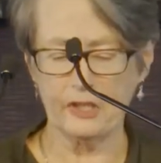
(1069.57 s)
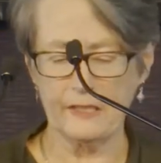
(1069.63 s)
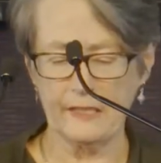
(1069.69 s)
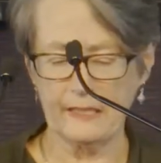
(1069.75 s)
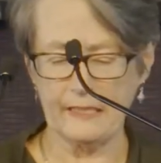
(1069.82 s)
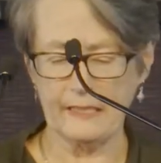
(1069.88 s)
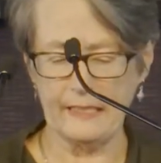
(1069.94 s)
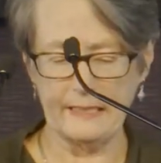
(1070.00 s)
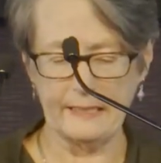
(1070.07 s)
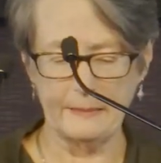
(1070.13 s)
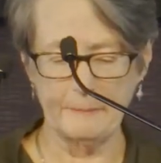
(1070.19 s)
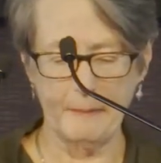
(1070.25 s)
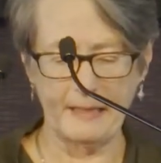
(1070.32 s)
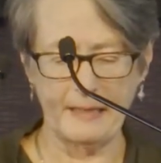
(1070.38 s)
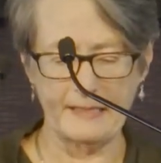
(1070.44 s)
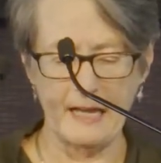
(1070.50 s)
that Deakin
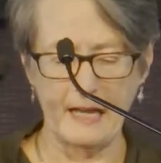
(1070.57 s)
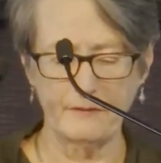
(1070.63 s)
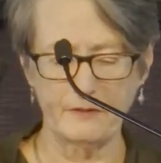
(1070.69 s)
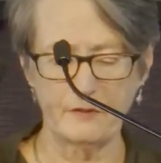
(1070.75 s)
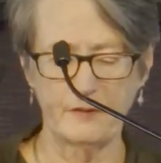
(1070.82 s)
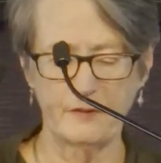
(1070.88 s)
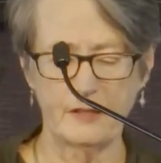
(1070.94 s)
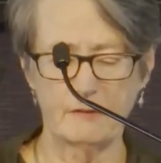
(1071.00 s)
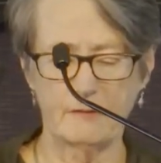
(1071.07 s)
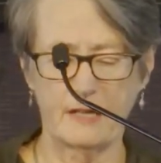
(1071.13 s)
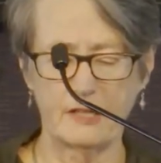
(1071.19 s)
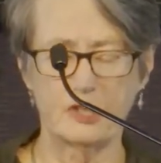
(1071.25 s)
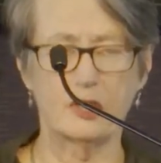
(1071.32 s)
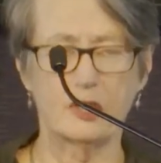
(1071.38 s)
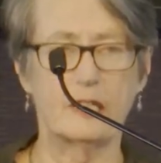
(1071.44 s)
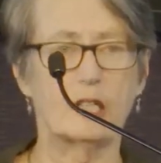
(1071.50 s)
makes after
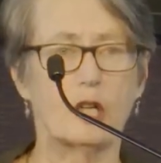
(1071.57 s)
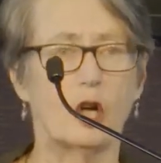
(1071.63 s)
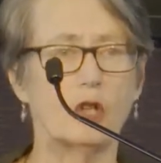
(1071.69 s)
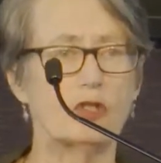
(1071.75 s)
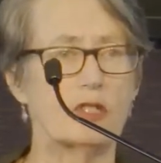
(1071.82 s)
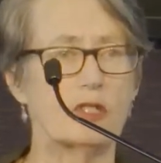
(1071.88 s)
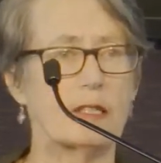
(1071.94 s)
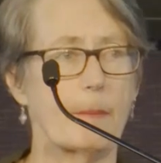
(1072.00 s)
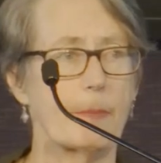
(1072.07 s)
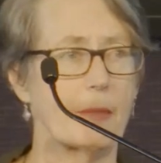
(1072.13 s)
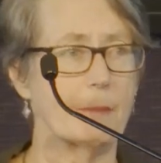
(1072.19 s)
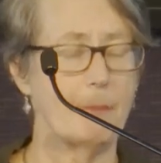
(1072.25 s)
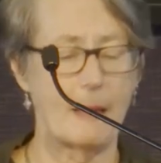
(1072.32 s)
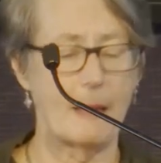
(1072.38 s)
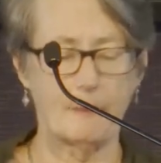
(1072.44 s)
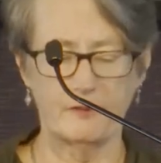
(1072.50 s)
federation, he conjures up the
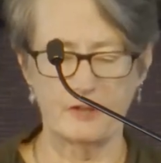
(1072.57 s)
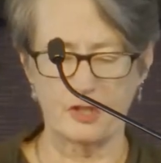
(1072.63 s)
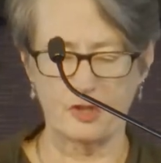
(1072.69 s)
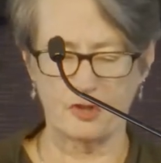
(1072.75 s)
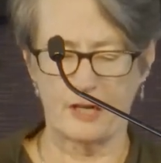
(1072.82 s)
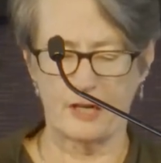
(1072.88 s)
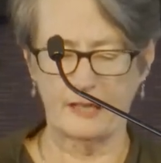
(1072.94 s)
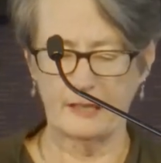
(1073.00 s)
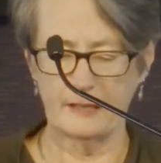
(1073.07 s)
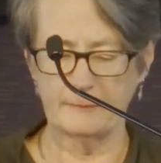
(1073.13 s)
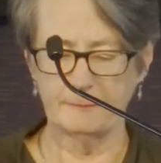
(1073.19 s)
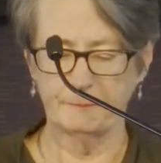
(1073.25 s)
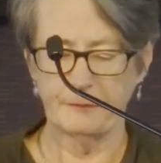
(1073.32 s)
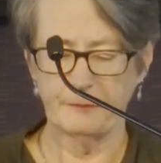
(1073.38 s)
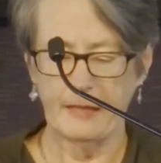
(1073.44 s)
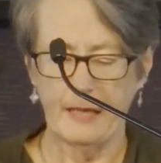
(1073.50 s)
map of Australia
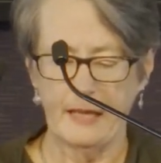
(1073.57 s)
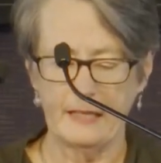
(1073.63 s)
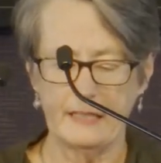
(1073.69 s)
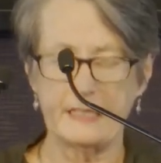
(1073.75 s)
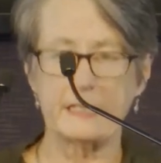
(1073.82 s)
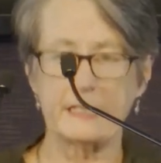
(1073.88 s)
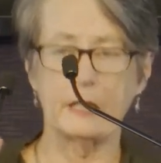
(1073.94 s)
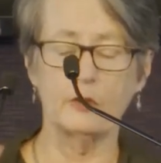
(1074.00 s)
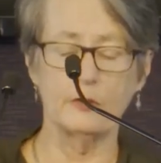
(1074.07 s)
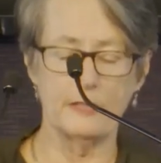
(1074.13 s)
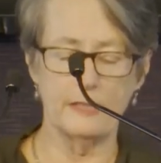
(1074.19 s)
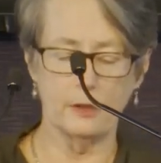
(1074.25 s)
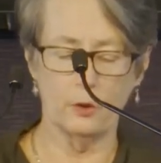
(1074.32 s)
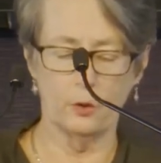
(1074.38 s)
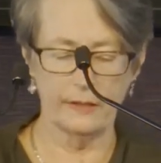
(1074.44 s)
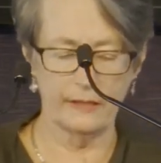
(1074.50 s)
and he tells
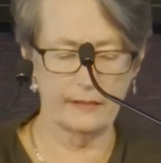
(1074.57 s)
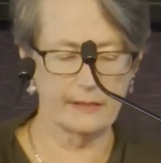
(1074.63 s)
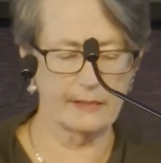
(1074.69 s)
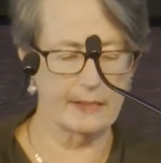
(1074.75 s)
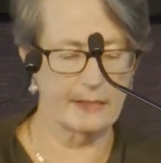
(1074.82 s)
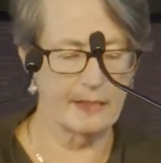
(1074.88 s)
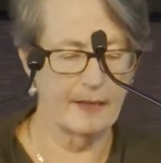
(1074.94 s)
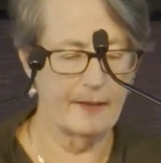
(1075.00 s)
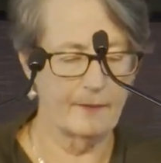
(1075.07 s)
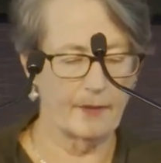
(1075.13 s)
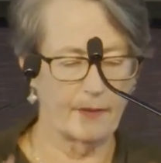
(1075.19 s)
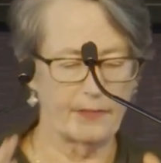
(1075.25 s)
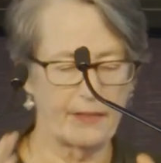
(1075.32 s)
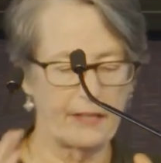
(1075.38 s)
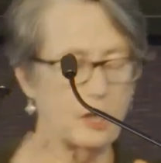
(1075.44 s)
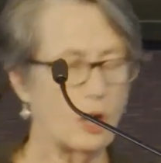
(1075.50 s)
his audience
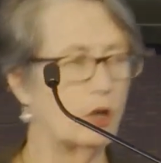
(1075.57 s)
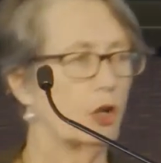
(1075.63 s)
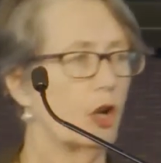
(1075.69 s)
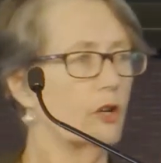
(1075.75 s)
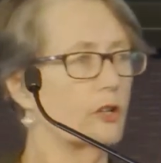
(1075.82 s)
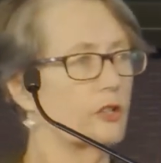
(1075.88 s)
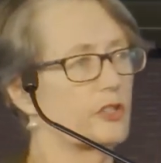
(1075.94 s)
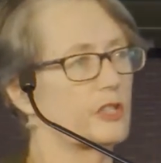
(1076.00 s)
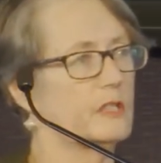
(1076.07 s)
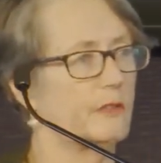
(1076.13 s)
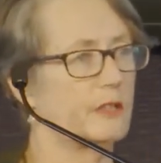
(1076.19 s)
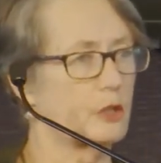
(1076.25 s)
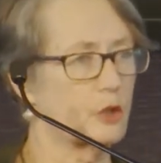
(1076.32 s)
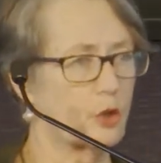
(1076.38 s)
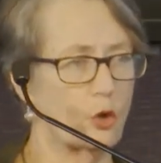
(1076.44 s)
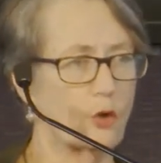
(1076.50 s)
that they're no longer just
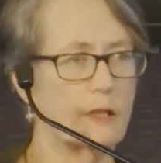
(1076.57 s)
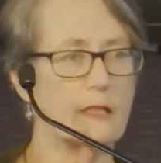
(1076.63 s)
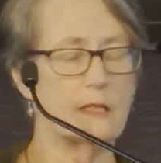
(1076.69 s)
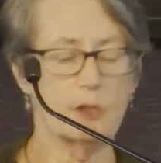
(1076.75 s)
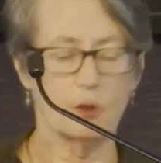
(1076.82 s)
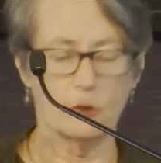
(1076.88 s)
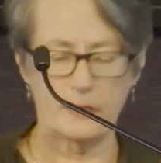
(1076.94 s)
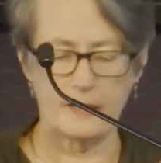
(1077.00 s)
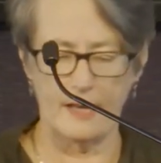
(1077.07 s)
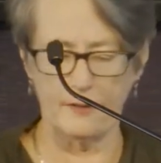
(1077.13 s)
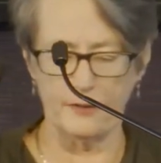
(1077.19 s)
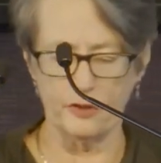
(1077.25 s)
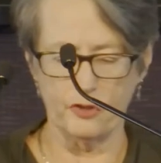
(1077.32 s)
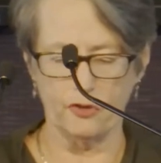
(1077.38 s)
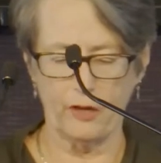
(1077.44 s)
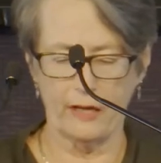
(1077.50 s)
Victorians or South
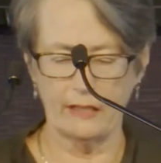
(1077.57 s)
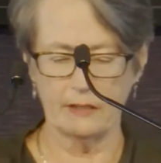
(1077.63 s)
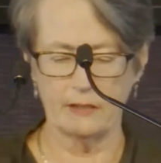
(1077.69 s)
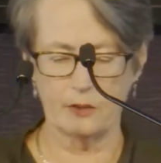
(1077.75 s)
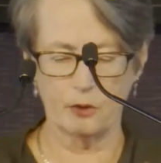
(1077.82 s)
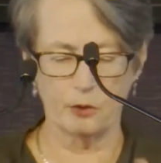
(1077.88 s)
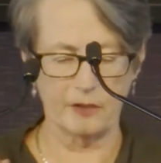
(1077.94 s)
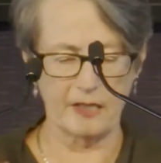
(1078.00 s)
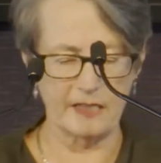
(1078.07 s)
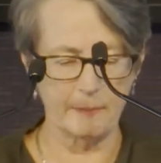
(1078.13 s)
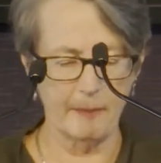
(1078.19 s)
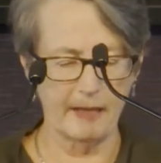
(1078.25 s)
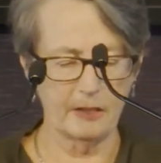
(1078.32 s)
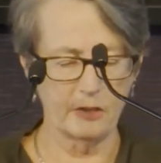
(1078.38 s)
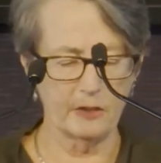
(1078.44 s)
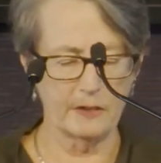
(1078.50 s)
Australians or
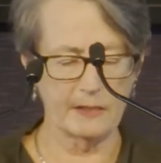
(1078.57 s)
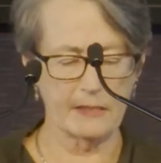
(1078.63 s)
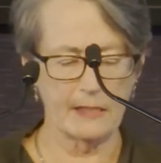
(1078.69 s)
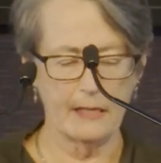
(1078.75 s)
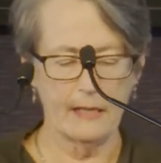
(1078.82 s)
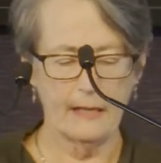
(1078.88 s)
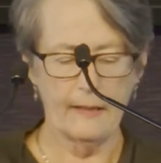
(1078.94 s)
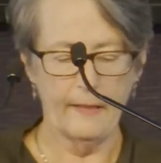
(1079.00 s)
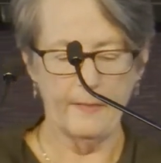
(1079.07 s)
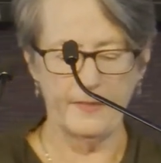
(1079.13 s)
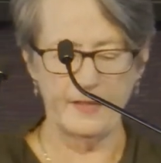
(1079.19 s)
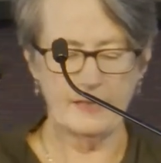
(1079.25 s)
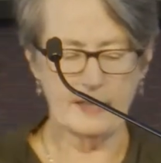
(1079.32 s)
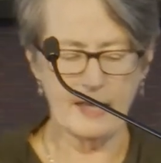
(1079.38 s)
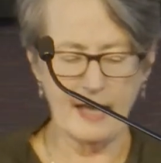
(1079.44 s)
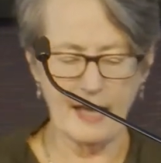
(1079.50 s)
Tasmanians,
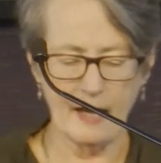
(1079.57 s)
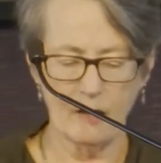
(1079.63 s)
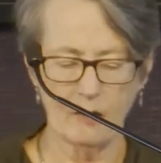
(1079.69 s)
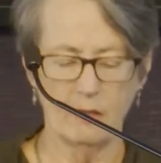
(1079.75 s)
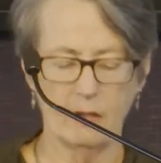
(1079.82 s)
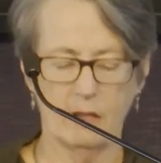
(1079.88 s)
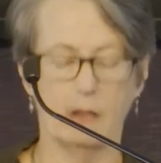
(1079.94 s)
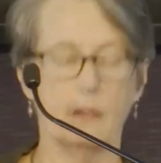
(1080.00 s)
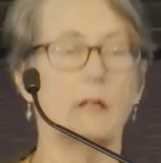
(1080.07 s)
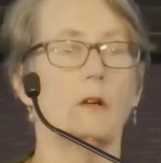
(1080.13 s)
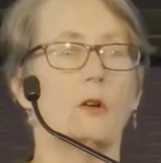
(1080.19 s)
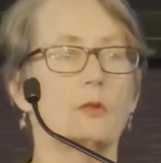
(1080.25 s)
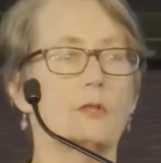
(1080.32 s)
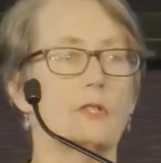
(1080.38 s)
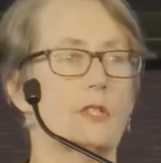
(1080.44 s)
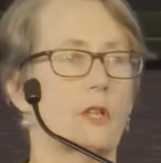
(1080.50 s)
they're now
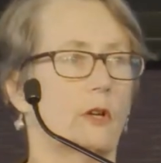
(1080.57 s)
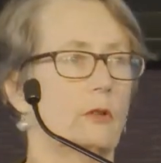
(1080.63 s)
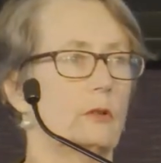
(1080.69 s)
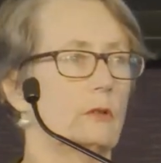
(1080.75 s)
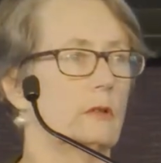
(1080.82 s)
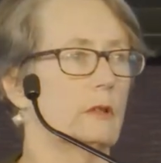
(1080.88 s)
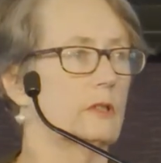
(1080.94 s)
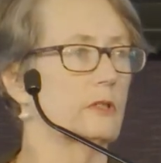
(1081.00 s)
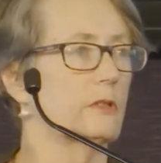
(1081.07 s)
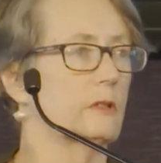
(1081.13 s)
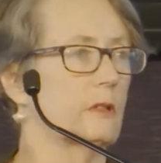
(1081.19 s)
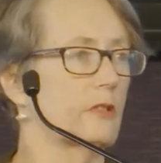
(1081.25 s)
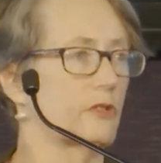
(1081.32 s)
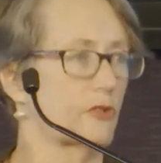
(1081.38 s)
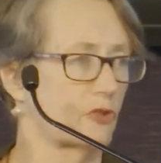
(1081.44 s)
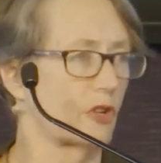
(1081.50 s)
also
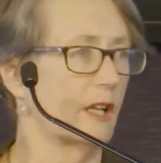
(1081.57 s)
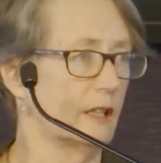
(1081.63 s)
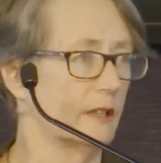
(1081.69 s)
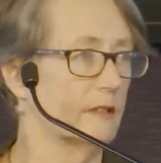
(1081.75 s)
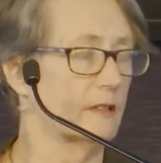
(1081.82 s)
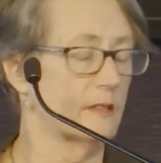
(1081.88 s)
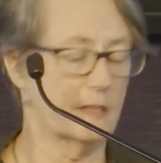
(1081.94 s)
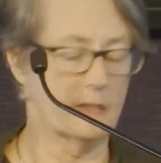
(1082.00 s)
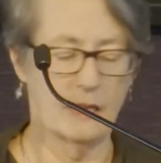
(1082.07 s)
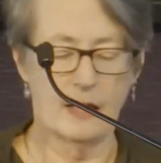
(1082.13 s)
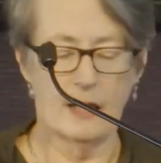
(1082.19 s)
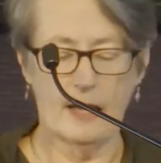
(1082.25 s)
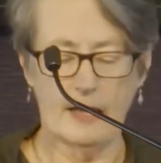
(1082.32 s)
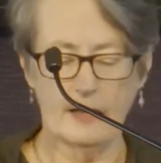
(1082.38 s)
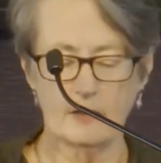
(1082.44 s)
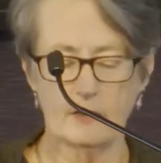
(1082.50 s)
Australians.
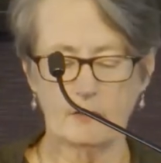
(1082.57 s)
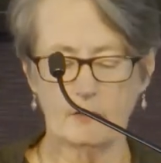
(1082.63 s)
And